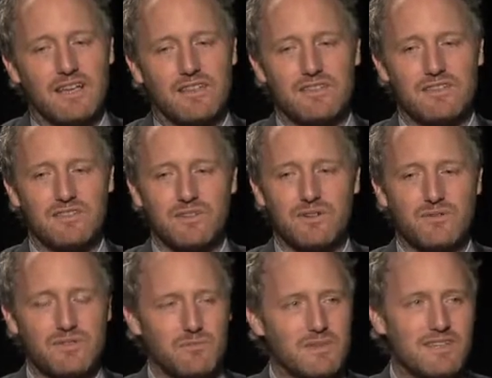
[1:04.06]
And this story
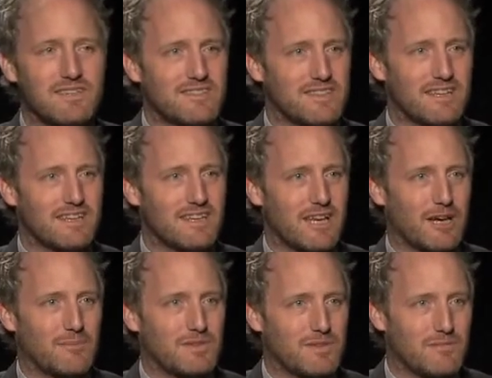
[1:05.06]
was the biggest thing to
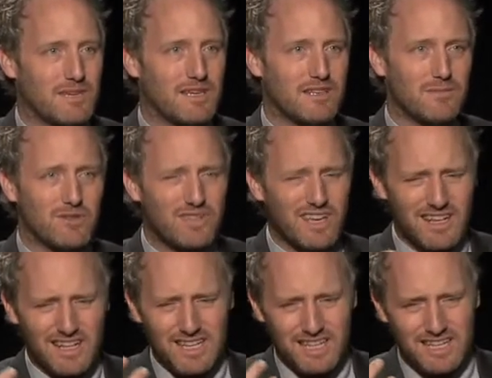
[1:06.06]
happen to me and the most kind of
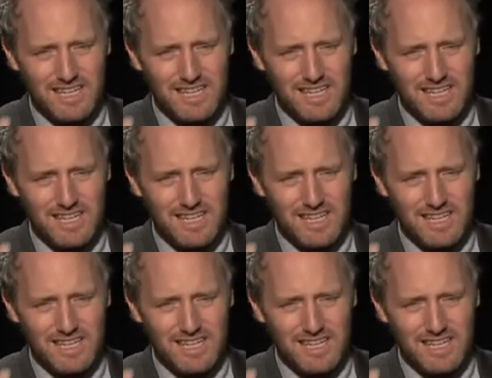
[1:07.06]
like